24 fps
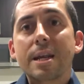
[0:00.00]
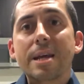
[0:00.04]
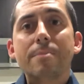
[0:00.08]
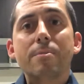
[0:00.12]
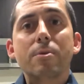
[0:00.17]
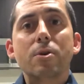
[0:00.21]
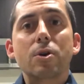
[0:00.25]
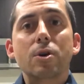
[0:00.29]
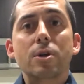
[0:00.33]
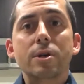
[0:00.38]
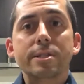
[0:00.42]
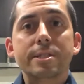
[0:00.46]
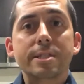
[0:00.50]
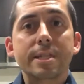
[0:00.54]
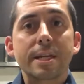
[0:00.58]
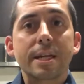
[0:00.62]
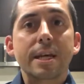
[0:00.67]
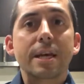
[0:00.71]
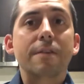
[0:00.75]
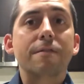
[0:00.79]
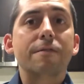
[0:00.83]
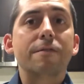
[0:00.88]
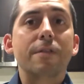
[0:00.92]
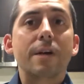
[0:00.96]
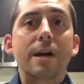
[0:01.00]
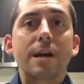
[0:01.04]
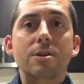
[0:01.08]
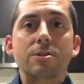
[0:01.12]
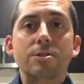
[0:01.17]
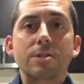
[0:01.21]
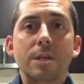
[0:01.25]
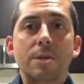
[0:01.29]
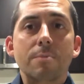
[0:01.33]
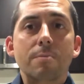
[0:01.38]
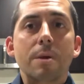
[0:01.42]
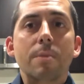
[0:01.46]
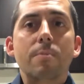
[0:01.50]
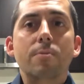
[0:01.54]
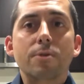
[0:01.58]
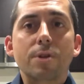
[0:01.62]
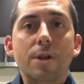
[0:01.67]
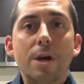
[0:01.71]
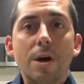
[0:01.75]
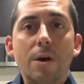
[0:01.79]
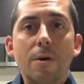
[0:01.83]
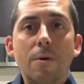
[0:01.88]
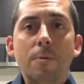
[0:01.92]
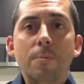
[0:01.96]
neighborhood, sending out flyers, letting people
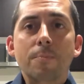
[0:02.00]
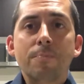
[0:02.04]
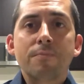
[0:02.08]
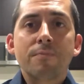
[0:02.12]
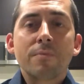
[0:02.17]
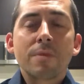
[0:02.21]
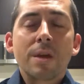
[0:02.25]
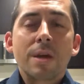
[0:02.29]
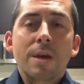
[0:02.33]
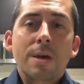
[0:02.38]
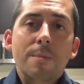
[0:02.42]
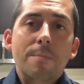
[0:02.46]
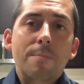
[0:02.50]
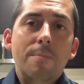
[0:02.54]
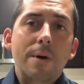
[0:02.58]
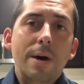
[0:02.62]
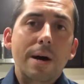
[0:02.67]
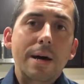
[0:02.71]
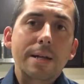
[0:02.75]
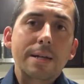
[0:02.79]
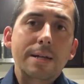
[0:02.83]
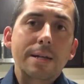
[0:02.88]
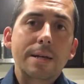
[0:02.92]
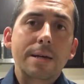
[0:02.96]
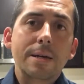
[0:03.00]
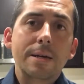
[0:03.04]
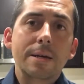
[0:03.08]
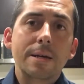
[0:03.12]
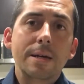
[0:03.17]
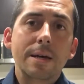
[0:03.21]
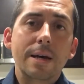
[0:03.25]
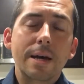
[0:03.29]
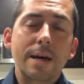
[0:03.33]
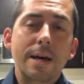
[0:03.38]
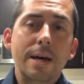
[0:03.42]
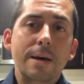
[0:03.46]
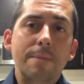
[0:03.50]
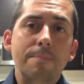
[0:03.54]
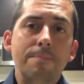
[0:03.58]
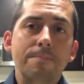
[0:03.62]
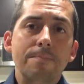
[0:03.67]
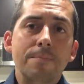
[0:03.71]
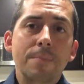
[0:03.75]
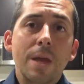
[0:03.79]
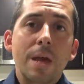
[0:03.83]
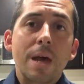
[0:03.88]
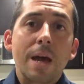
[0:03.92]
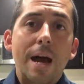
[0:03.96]
know. But
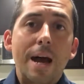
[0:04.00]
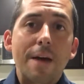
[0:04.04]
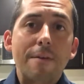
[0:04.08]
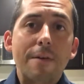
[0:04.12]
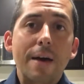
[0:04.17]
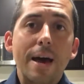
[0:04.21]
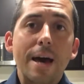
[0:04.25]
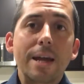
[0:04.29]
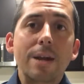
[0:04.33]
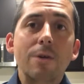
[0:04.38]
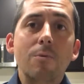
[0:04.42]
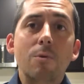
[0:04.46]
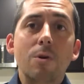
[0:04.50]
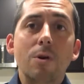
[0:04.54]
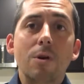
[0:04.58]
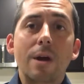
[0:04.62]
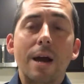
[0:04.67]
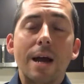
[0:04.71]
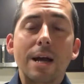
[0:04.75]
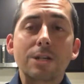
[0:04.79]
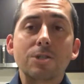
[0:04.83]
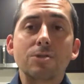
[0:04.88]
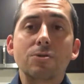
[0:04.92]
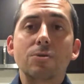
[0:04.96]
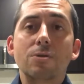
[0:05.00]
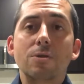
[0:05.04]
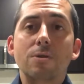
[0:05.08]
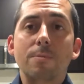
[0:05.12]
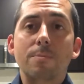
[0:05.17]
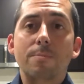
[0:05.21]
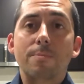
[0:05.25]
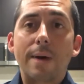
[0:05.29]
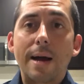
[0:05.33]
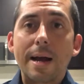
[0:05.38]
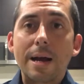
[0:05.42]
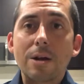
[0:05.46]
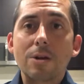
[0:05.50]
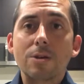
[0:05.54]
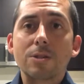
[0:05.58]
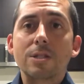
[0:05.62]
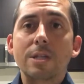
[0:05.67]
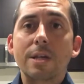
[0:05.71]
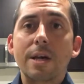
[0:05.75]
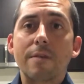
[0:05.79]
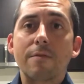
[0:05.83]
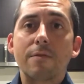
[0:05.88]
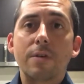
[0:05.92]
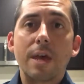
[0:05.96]
I've had it where actual buyers
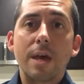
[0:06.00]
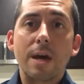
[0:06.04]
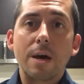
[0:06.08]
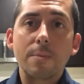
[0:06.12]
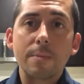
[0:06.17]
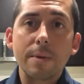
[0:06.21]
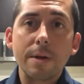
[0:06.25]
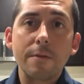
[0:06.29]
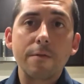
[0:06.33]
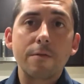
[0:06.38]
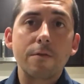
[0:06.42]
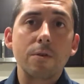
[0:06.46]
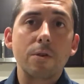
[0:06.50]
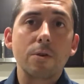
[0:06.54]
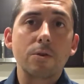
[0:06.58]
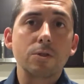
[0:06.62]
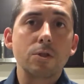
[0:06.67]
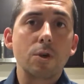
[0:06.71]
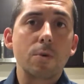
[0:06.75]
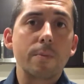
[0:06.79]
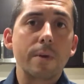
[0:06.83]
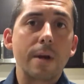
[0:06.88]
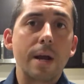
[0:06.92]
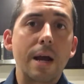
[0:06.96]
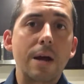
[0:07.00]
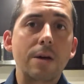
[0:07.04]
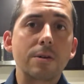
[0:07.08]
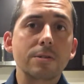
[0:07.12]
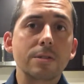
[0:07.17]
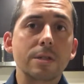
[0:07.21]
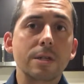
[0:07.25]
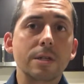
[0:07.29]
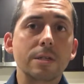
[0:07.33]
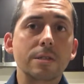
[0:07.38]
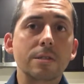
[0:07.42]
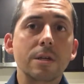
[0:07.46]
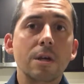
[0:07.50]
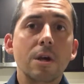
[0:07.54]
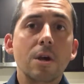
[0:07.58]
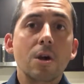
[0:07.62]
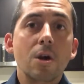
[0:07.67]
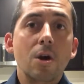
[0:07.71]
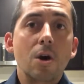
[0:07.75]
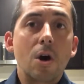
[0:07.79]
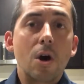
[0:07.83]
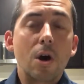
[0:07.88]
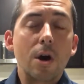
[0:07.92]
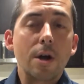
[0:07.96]
have come in for those open houses
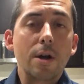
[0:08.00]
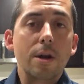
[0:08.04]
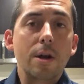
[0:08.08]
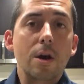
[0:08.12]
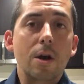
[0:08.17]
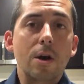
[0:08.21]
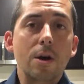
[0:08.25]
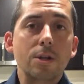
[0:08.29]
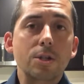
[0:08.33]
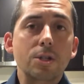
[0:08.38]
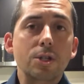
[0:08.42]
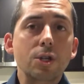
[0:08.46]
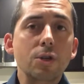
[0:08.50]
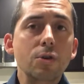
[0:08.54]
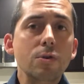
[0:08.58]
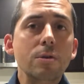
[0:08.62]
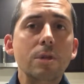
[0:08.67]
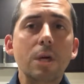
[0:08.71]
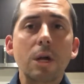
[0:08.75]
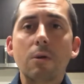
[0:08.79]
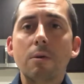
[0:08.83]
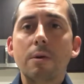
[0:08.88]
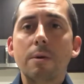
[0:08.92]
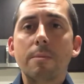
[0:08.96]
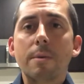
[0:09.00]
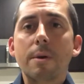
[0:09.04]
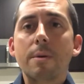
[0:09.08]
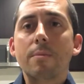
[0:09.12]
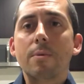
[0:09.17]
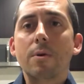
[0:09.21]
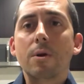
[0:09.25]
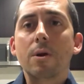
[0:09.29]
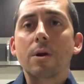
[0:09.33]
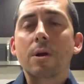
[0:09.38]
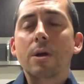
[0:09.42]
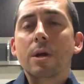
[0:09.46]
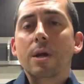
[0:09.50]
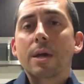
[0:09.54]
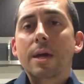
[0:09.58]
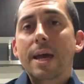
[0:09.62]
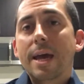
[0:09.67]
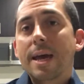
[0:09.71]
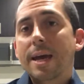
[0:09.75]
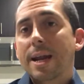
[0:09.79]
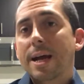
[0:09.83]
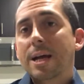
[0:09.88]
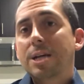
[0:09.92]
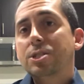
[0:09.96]
on 2 that I remember,
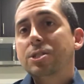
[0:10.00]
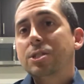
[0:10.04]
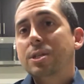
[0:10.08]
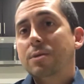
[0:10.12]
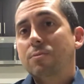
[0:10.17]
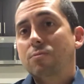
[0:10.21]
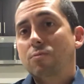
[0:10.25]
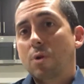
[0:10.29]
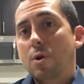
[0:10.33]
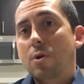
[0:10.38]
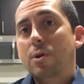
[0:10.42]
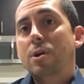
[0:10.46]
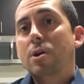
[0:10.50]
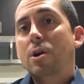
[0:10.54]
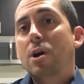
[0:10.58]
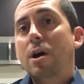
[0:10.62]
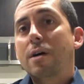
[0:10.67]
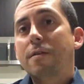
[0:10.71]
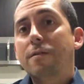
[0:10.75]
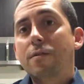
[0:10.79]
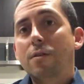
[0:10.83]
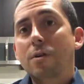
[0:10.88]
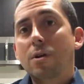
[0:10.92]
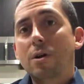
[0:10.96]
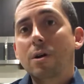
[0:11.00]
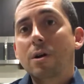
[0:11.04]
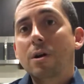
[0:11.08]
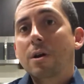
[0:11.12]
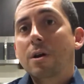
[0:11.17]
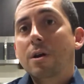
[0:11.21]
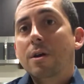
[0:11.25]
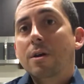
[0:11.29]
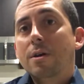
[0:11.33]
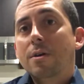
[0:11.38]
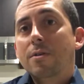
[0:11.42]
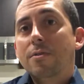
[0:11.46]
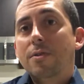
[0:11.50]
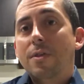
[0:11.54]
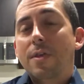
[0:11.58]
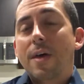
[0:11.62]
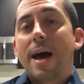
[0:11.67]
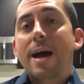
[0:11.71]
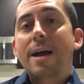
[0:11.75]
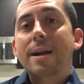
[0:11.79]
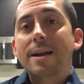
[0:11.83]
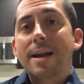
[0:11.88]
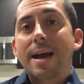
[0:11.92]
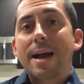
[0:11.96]
and actually wrote an offer
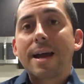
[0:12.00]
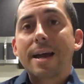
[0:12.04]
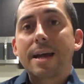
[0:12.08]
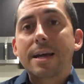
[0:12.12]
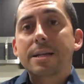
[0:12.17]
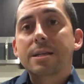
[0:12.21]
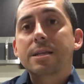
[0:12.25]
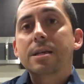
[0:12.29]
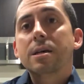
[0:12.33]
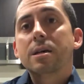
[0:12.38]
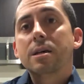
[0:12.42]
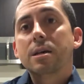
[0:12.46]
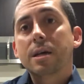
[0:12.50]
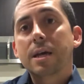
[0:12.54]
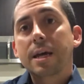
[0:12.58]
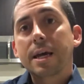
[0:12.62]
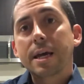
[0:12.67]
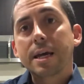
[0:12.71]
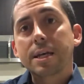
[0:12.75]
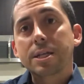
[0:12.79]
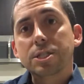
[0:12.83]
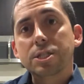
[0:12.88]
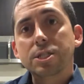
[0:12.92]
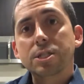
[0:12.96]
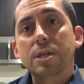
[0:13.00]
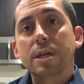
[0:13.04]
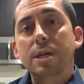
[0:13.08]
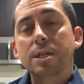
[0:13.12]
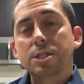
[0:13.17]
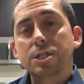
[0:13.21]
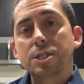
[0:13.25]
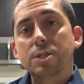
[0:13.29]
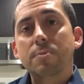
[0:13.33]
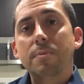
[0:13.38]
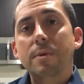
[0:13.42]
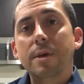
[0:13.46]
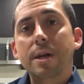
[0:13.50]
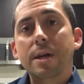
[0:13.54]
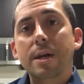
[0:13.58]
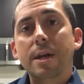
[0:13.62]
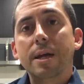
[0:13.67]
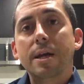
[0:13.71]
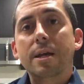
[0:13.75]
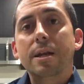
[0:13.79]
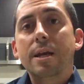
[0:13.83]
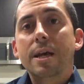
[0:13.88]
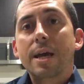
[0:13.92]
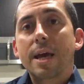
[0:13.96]
that night and submitted
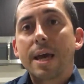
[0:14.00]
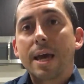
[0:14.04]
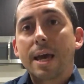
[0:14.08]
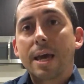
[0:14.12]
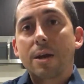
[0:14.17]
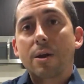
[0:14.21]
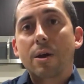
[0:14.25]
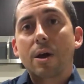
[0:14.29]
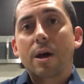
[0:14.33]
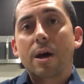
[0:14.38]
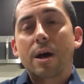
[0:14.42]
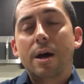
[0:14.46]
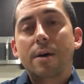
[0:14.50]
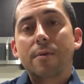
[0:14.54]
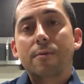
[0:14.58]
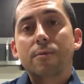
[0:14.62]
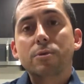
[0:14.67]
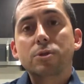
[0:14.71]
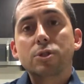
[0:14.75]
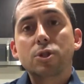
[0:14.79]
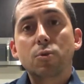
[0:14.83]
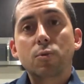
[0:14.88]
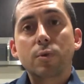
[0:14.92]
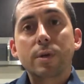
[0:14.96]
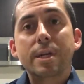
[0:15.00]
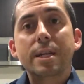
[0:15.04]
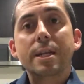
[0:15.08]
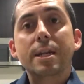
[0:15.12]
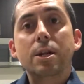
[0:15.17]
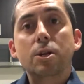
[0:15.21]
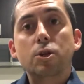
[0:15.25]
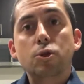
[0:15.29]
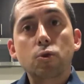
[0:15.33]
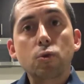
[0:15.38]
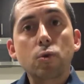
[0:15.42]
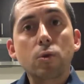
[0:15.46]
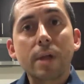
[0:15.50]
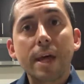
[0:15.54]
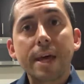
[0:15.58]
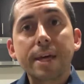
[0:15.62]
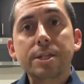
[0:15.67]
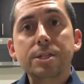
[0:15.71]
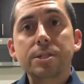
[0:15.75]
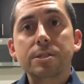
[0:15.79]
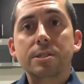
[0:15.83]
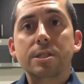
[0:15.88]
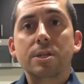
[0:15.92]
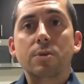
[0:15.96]
it. And so we did a dual
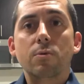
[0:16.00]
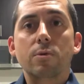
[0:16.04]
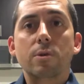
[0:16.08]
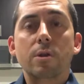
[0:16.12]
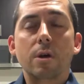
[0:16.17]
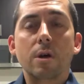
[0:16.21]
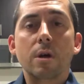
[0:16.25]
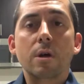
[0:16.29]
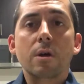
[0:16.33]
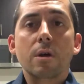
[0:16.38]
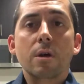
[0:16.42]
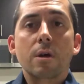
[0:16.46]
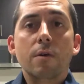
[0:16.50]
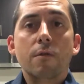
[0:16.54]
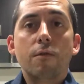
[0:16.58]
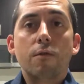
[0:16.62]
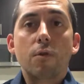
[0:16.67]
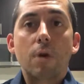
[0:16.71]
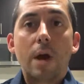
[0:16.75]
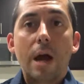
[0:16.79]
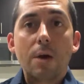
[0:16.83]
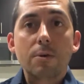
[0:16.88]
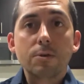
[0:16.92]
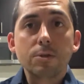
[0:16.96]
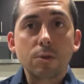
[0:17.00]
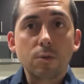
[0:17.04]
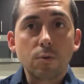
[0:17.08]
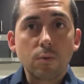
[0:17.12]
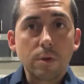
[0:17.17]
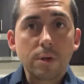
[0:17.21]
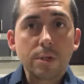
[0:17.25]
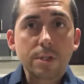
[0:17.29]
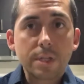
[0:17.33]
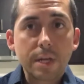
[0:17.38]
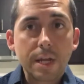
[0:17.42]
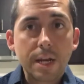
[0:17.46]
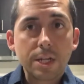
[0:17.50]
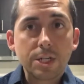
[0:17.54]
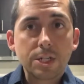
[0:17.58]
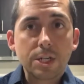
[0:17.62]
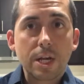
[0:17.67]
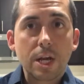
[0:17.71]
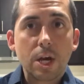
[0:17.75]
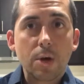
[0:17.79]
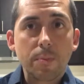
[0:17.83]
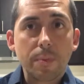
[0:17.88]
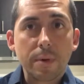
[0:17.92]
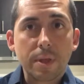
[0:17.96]
agency where I was the real estate
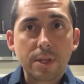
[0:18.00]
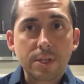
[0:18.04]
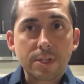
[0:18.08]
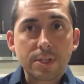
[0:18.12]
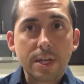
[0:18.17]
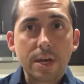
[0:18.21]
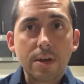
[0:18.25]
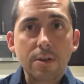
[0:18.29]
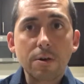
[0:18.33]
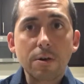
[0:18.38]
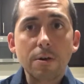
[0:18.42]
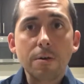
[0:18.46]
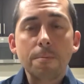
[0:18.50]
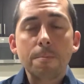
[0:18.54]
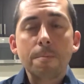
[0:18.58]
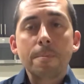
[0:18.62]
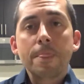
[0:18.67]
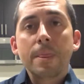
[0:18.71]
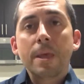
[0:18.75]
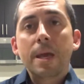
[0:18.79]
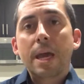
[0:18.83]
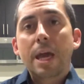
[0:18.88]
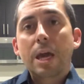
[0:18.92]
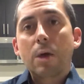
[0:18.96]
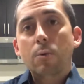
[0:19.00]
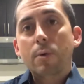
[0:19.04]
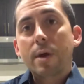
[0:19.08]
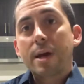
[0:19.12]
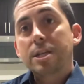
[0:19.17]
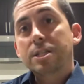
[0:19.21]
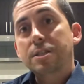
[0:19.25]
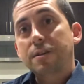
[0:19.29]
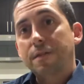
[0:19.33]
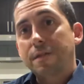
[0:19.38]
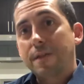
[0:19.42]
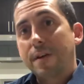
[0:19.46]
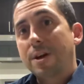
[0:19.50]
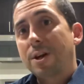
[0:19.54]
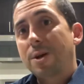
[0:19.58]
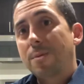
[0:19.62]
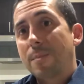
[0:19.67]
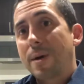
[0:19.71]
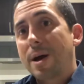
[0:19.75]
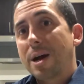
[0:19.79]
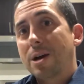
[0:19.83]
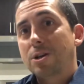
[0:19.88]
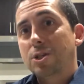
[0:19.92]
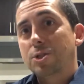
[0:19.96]
agent helping the seller, and we actually found a
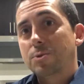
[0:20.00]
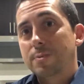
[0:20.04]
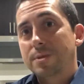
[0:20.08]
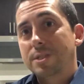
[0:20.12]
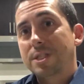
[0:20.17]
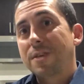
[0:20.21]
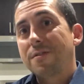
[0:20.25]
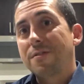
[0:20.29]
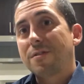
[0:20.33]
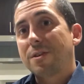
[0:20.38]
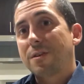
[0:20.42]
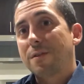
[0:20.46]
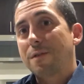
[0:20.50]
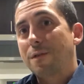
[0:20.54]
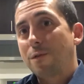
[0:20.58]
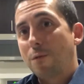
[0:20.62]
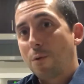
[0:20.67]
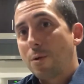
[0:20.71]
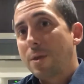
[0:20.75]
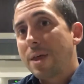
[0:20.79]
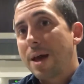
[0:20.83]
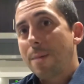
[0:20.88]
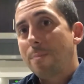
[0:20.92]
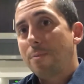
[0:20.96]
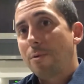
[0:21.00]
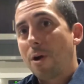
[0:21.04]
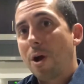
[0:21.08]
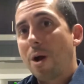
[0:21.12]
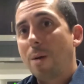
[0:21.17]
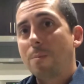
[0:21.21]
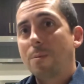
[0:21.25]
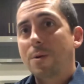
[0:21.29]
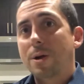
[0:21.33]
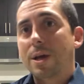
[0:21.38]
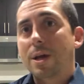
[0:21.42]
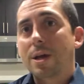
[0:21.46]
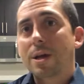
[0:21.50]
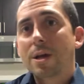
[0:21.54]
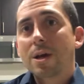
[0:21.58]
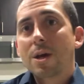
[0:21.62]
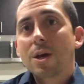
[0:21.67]
buyer specifically for that property,